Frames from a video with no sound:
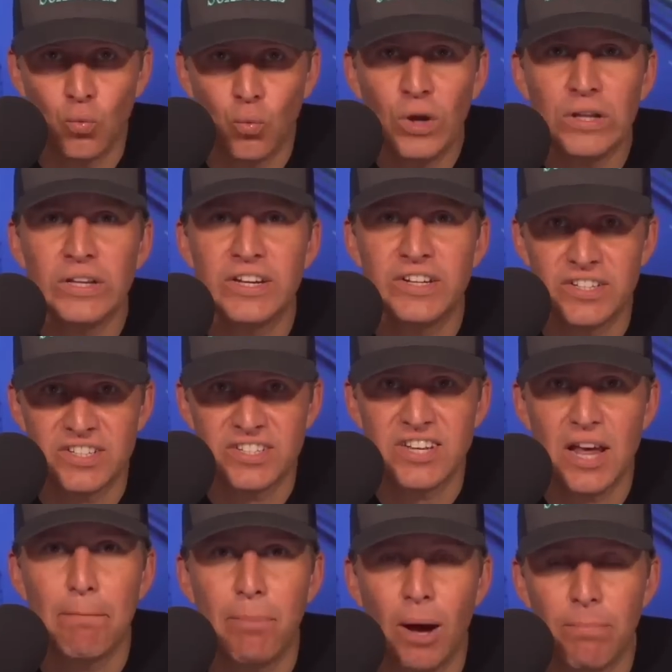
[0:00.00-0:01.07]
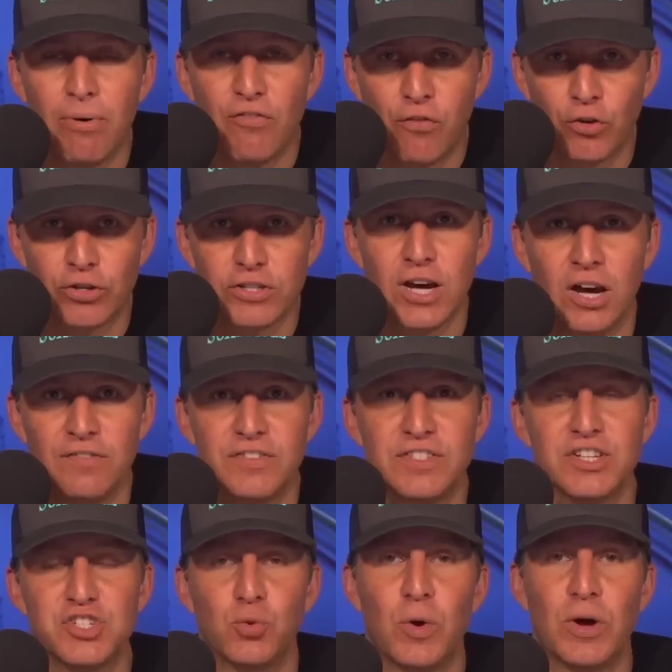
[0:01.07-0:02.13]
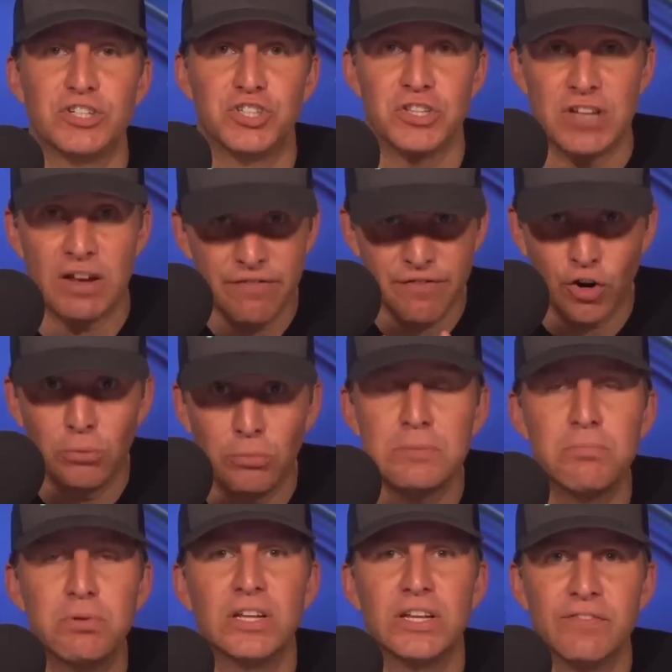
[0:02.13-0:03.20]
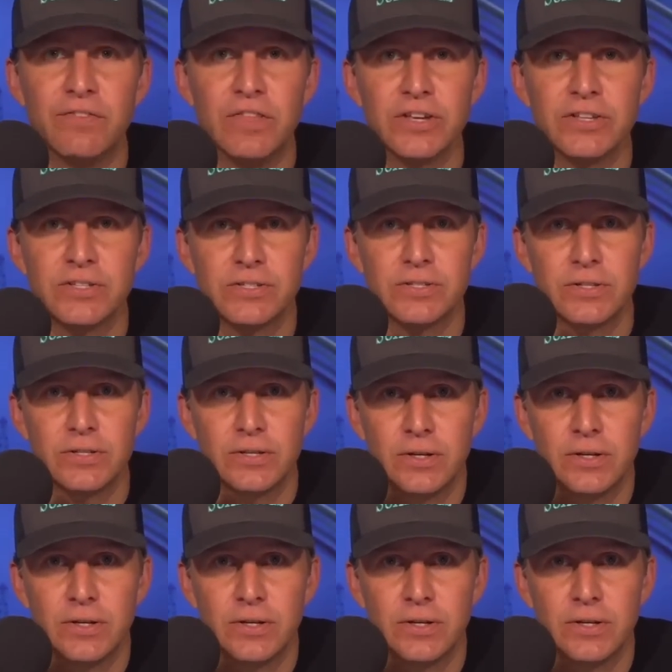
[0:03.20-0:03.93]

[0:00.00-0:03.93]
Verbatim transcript: willing to step up for tough situations. I firmly believe this.